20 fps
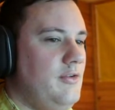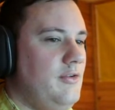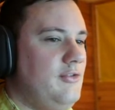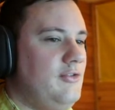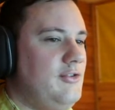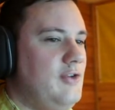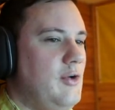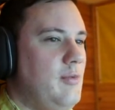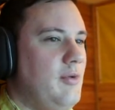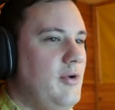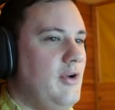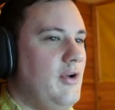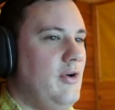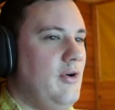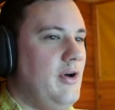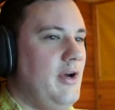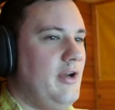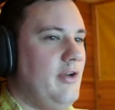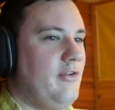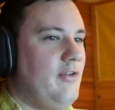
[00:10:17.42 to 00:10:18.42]
It's super
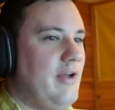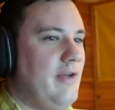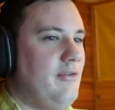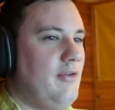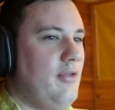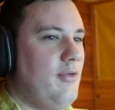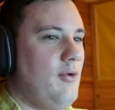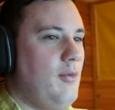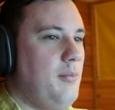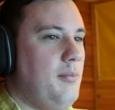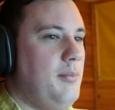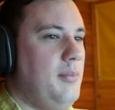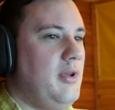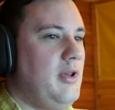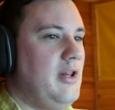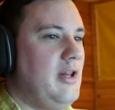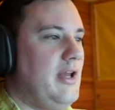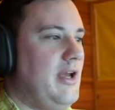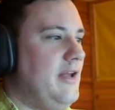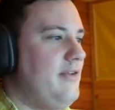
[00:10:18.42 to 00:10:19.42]
annoying just having to throw
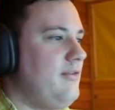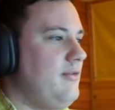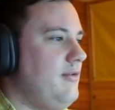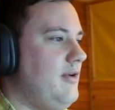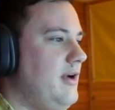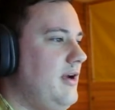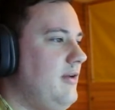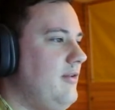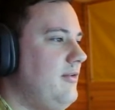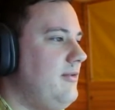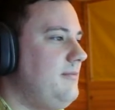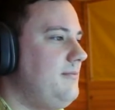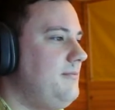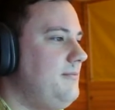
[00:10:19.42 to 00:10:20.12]
plants around.